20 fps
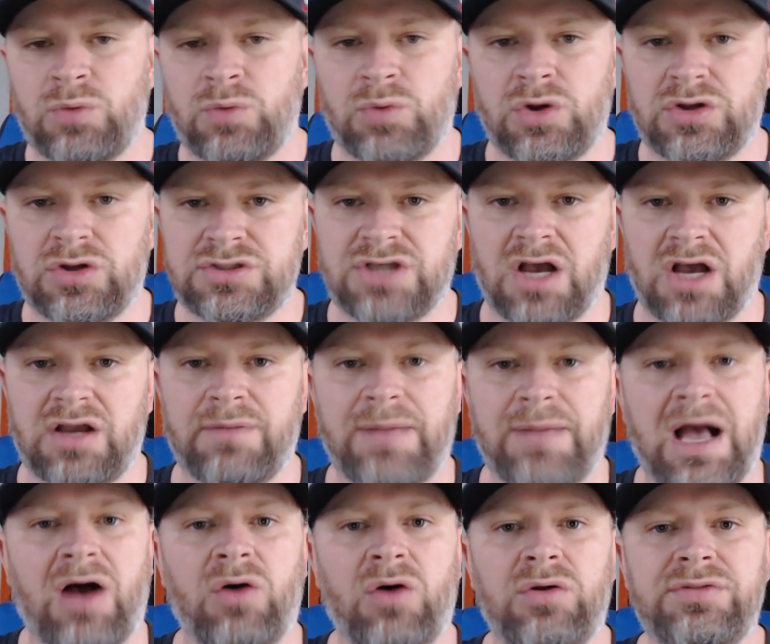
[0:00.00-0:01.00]
we're going to talk
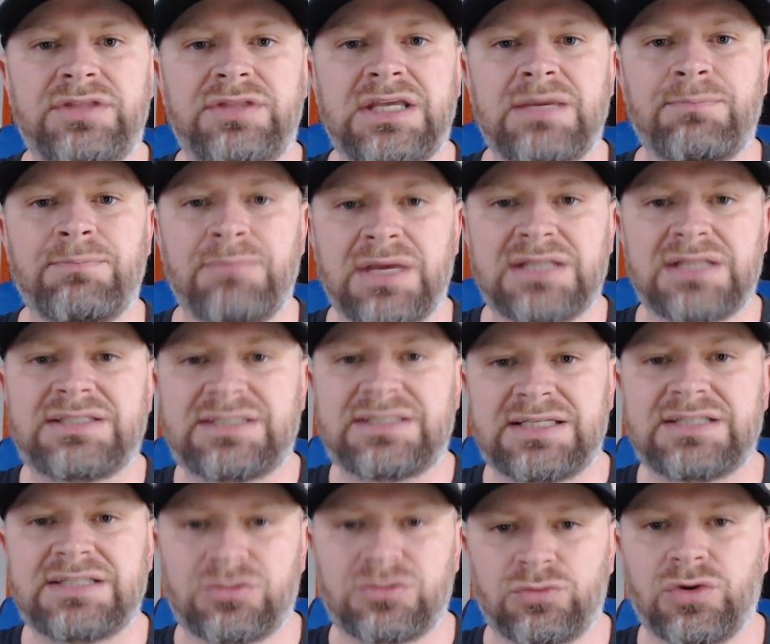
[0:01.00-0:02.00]
about the
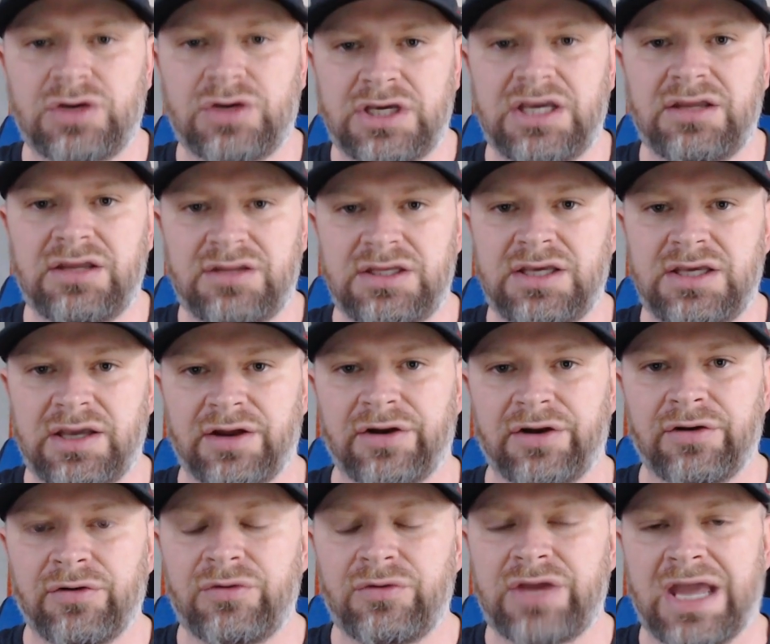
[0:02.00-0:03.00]
midseason rookie of the
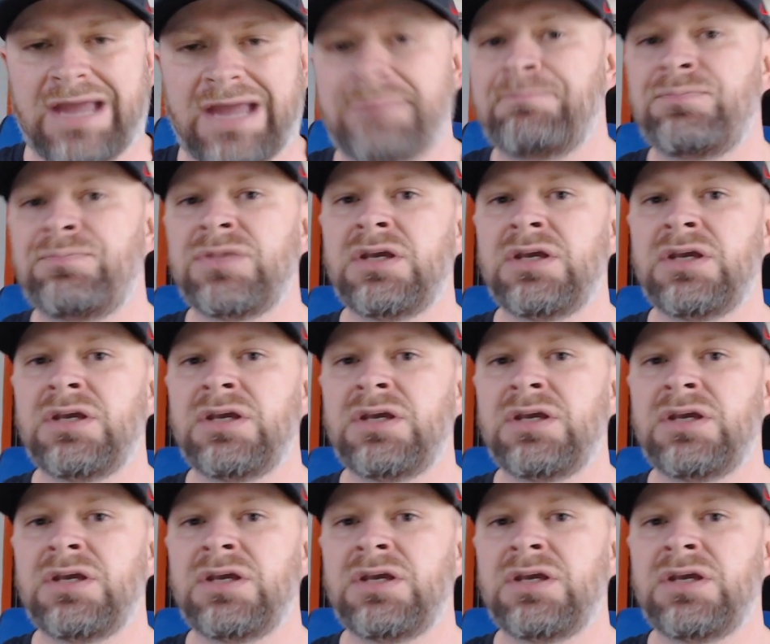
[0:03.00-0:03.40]
year, okay?